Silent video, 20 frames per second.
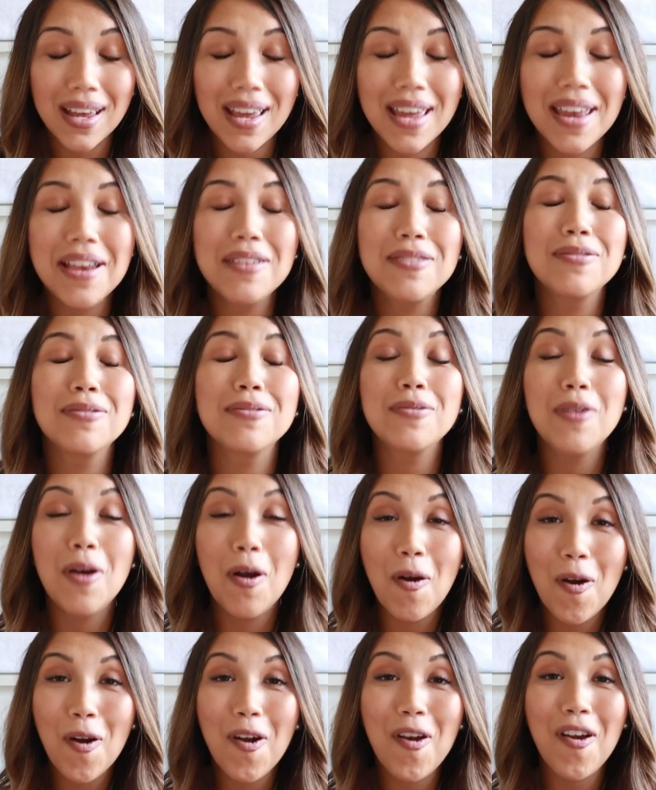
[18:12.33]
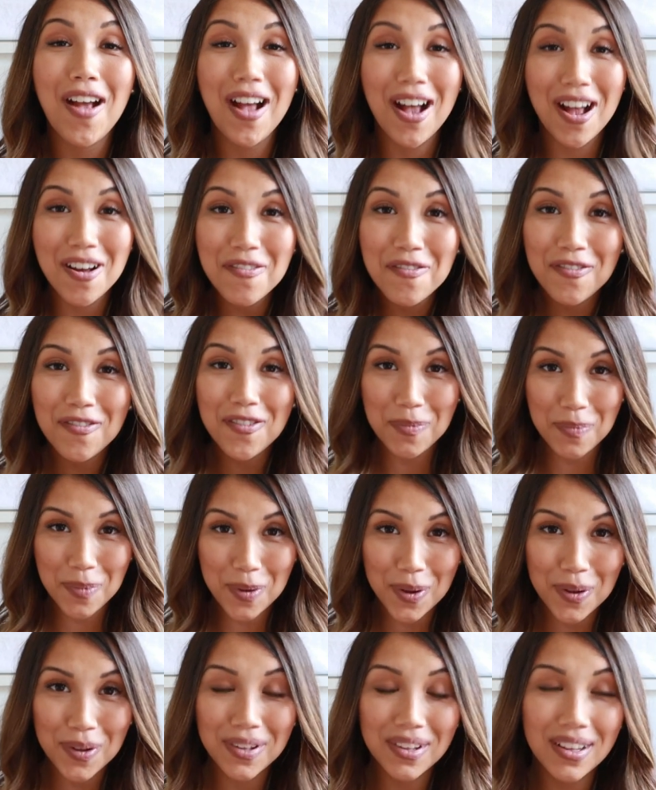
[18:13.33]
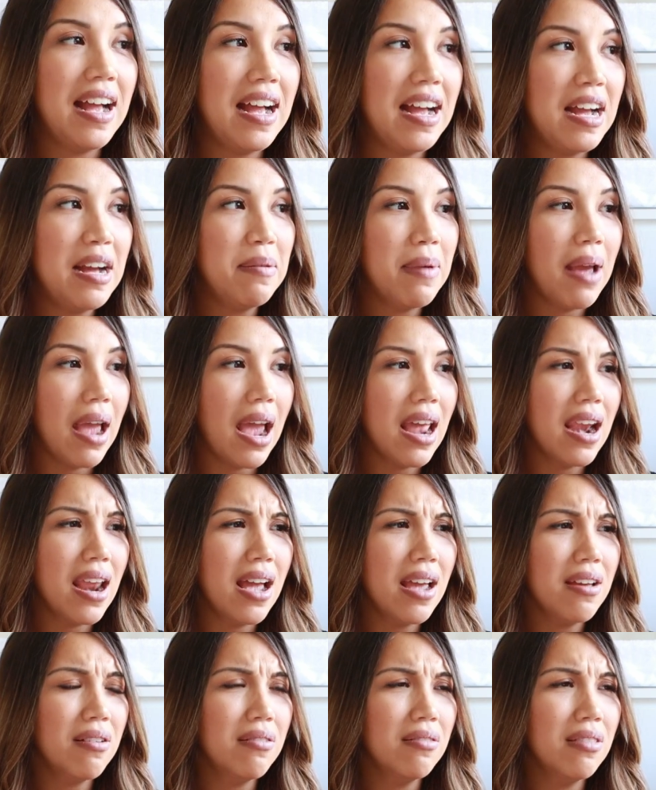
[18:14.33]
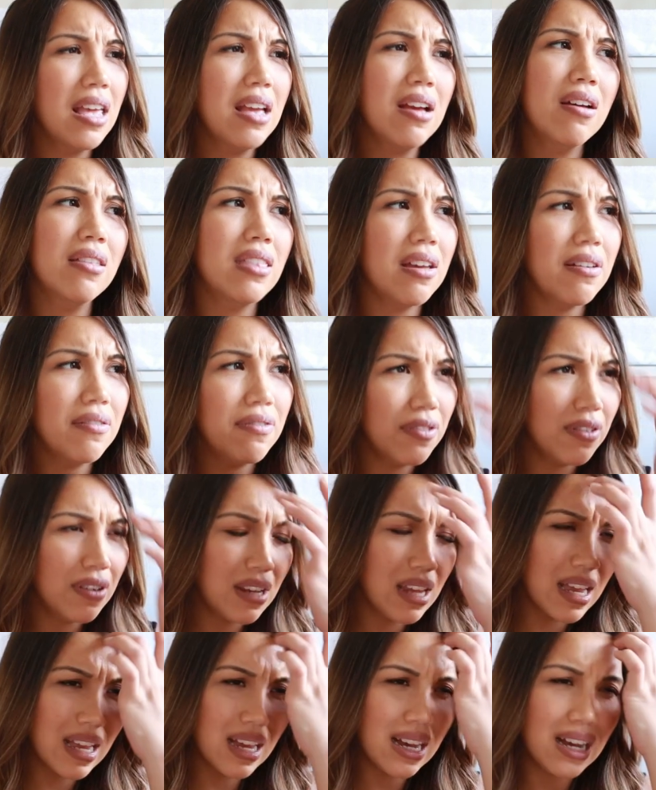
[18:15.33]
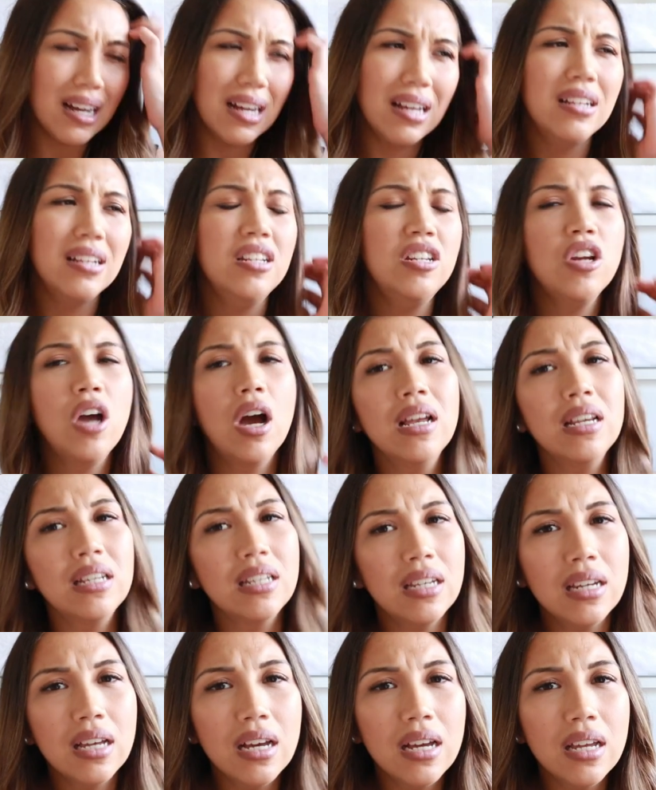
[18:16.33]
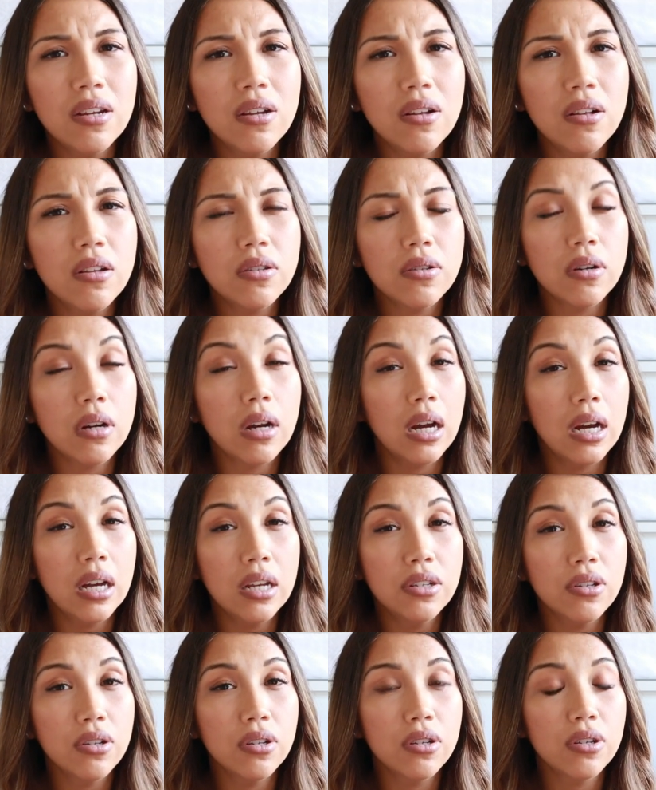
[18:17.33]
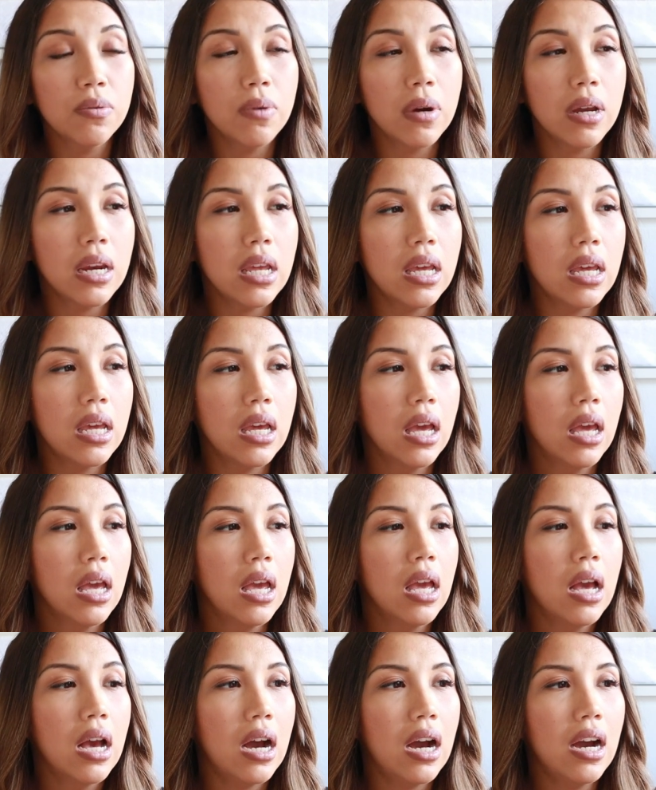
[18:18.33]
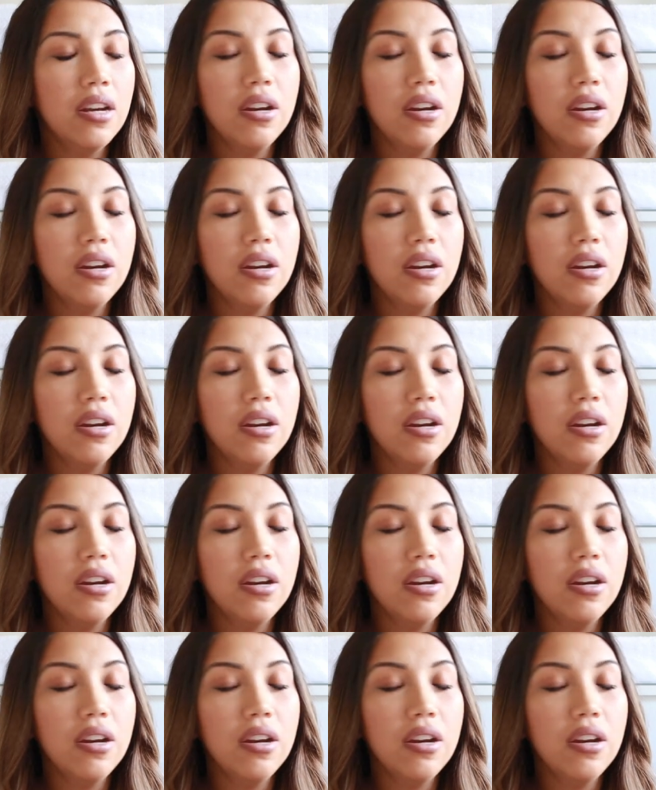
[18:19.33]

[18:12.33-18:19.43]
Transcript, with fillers: Like, it is so comfortable. Um, and I only got that for like ninety-nine dollars or one hundred twenty dollars.